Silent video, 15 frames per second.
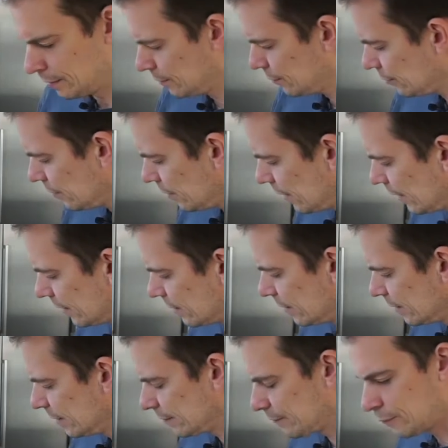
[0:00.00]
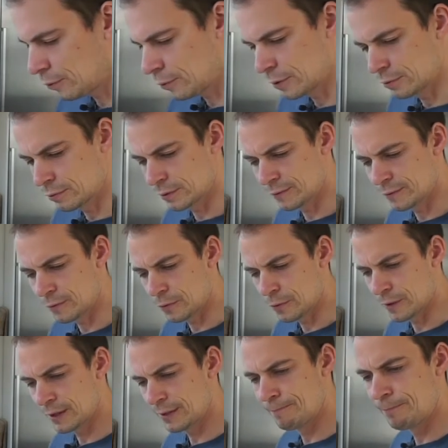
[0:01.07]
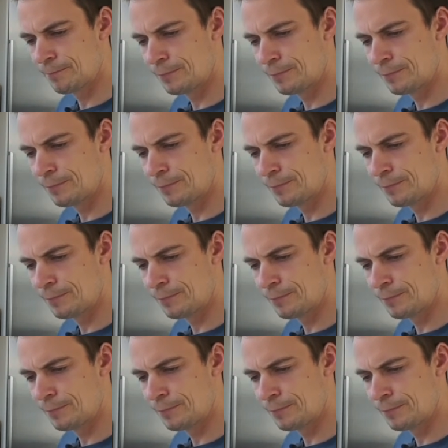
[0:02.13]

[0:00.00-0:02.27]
So I actually did 440.